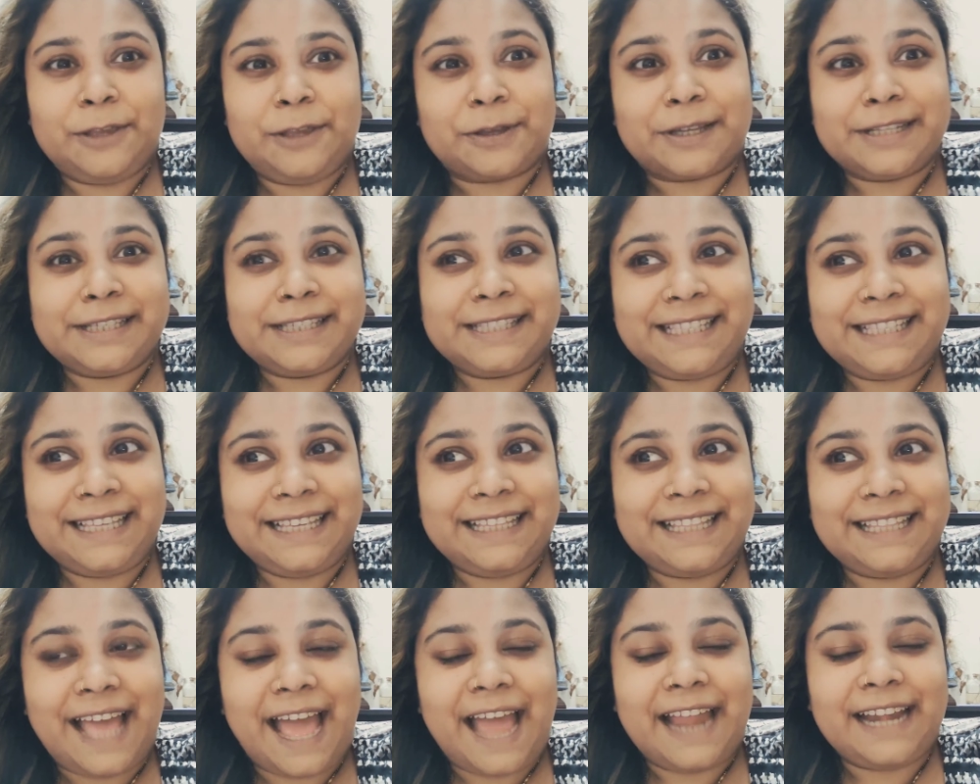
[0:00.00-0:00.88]
You can
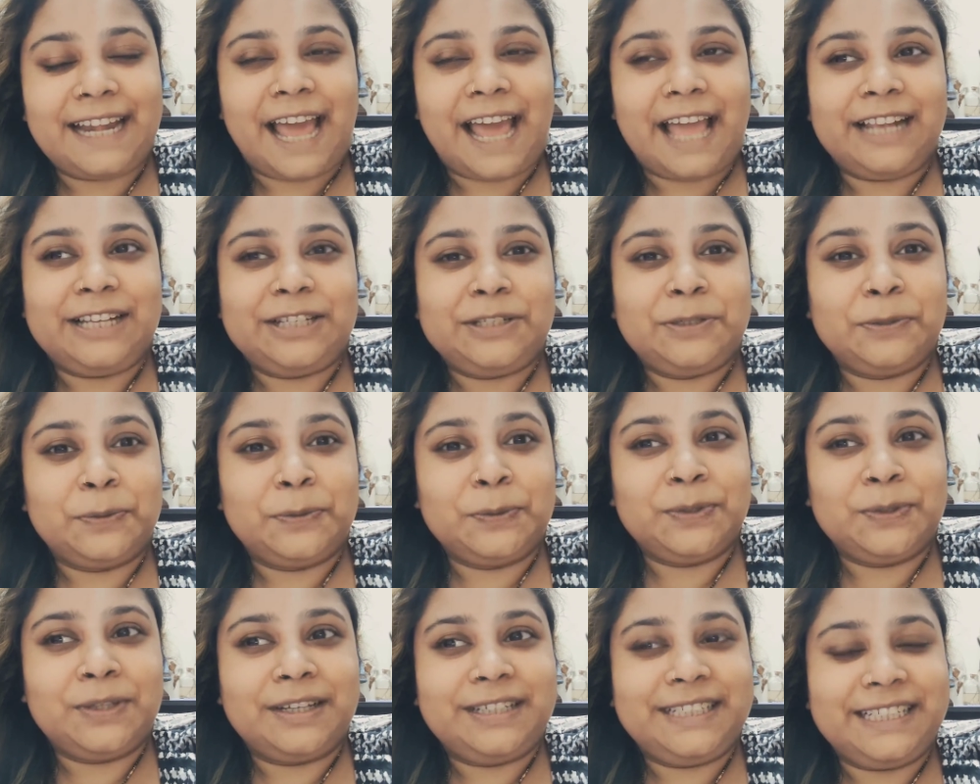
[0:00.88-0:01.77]
see that. I'll
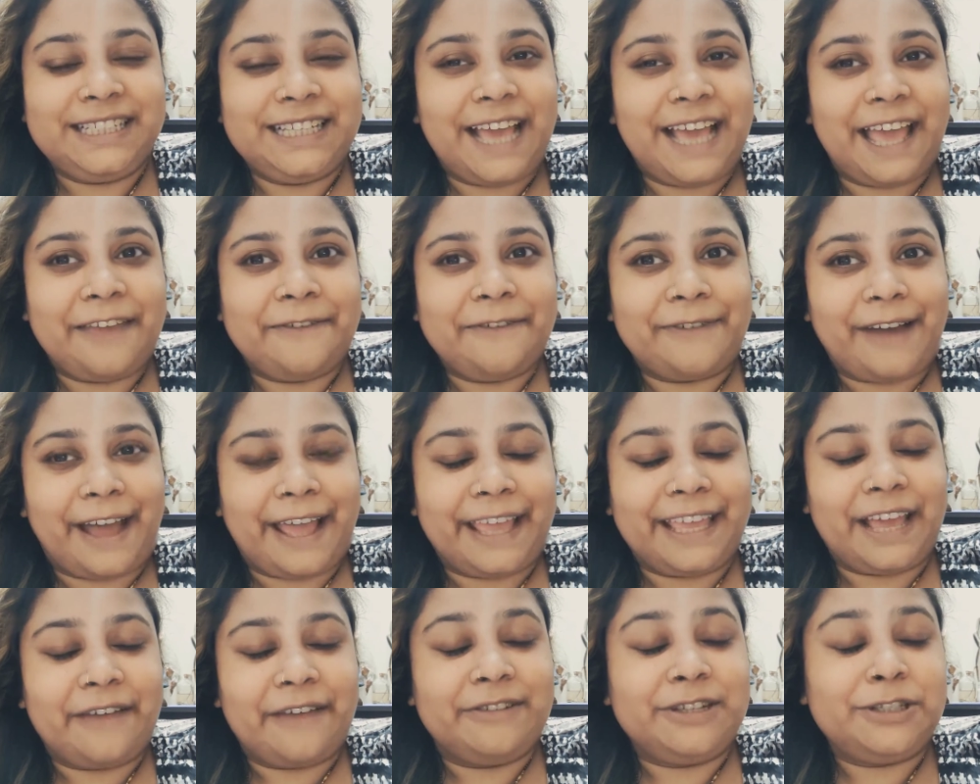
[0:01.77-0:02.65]
do the
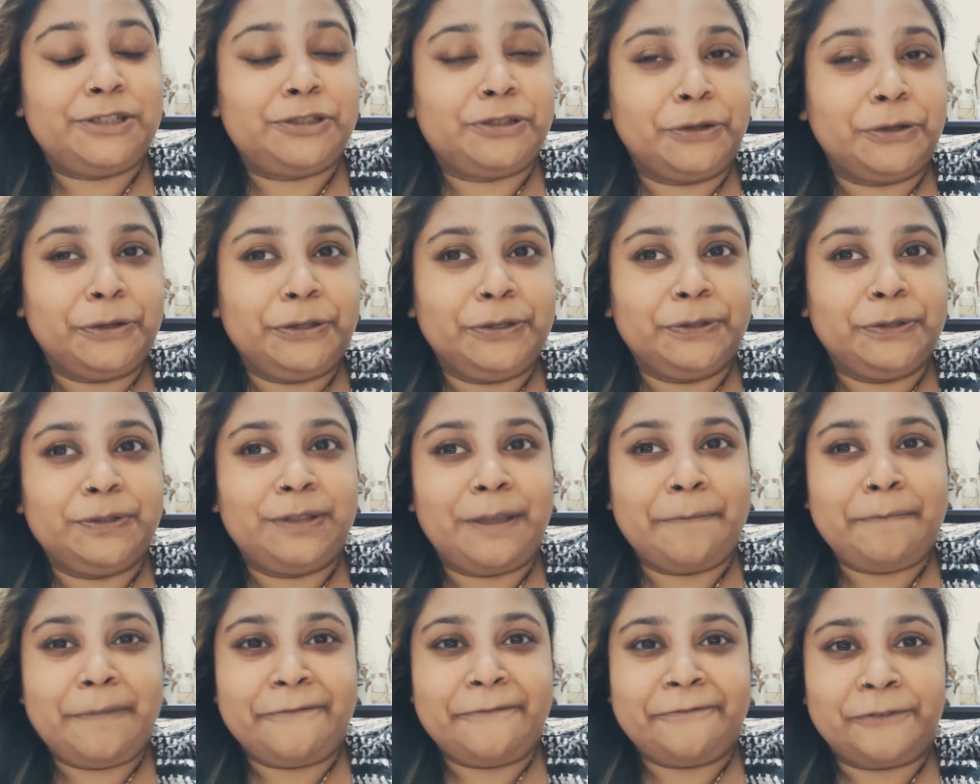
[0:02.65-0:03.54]
DIY. I will show you
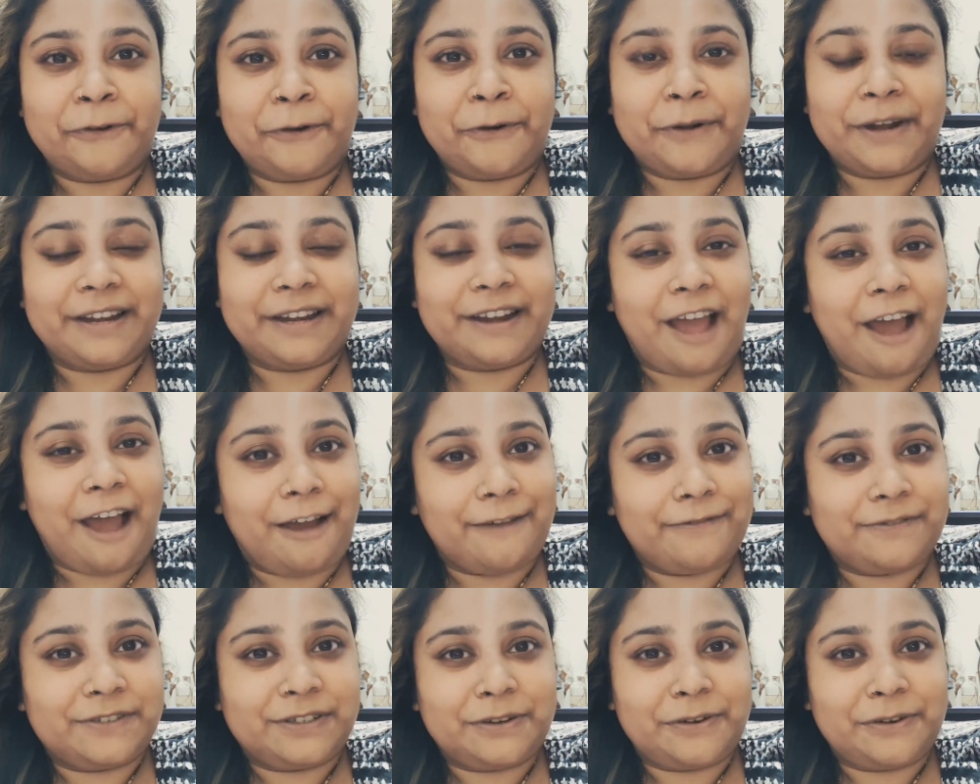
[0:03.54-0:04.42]
the before and
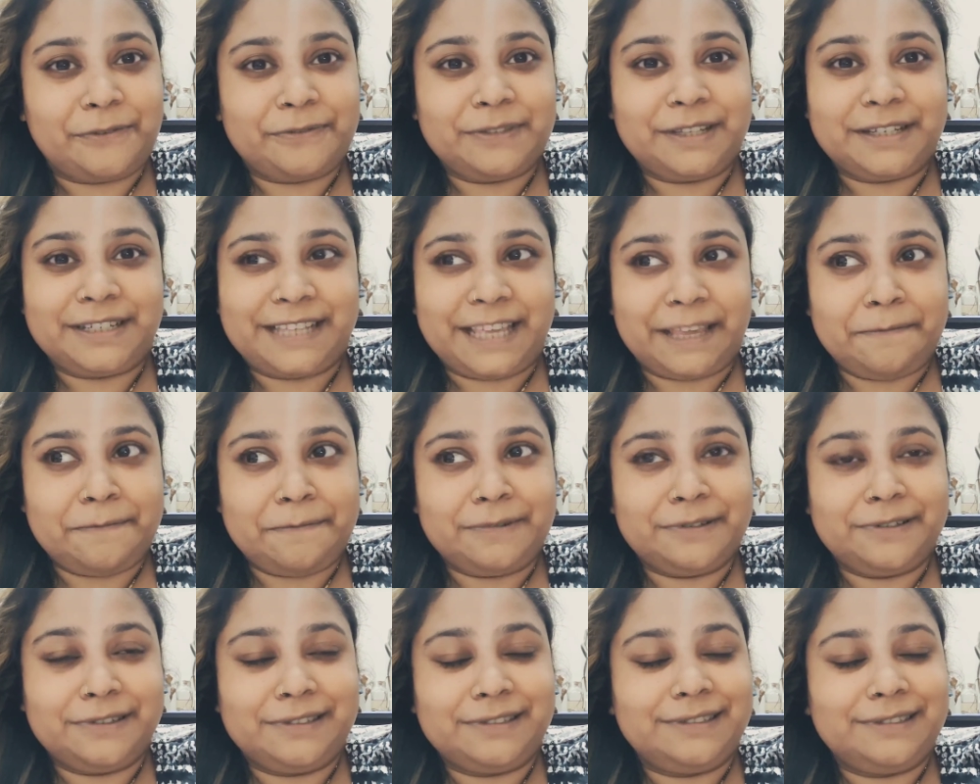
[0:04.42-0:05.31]
after of the
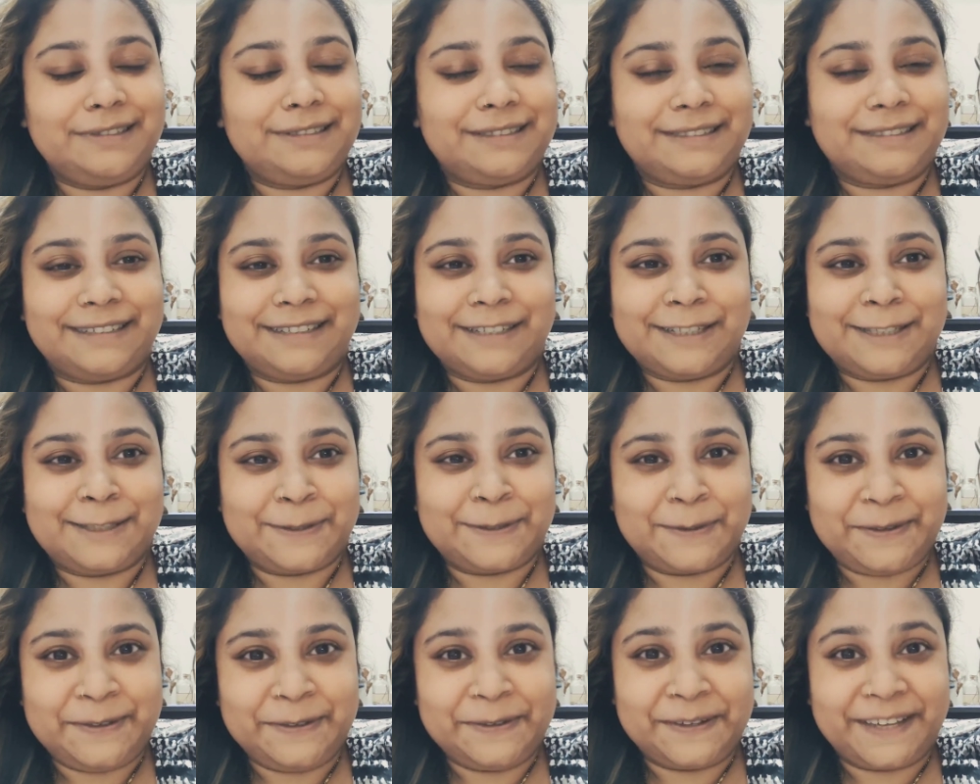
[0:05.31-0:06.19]
table,
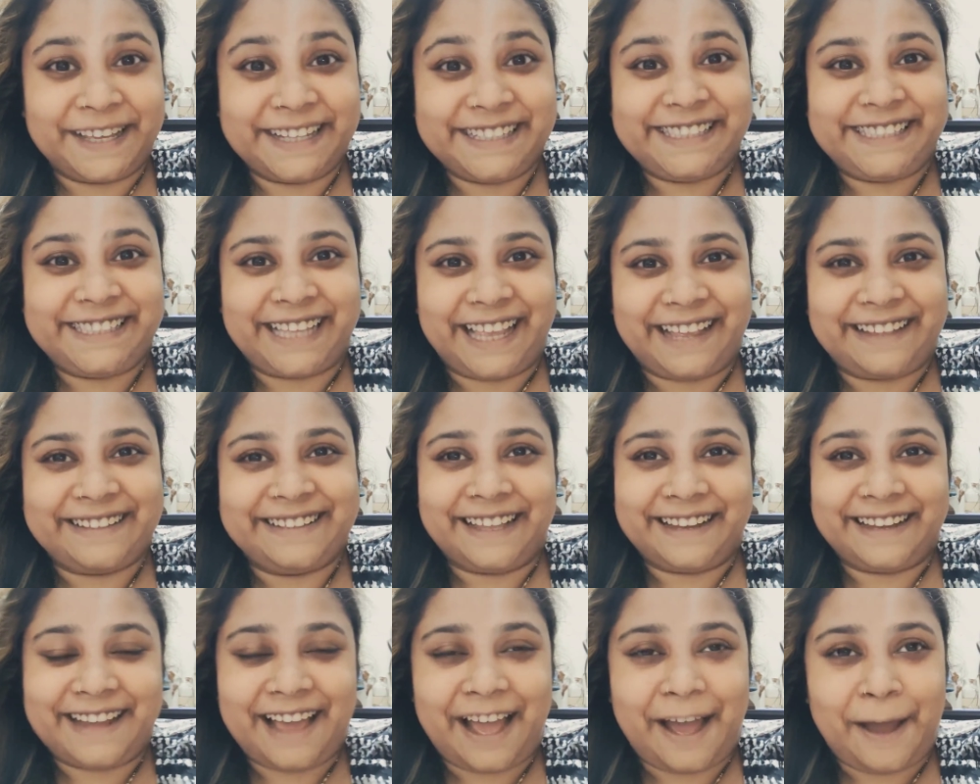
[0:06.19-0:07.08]
so you can check
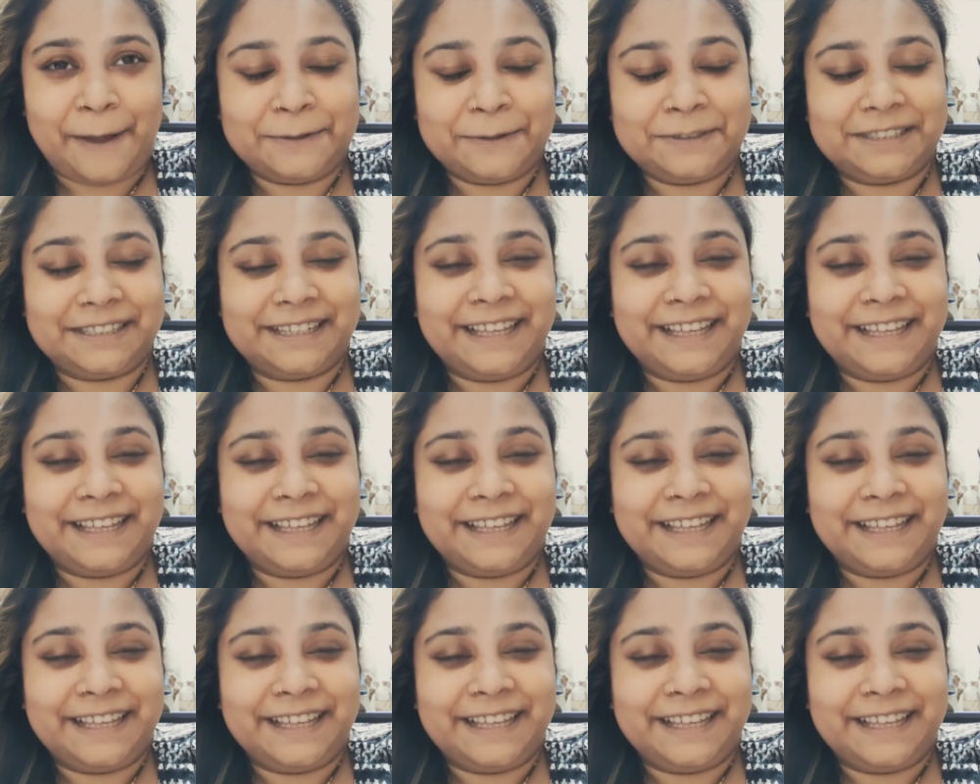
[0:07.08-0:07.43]
that out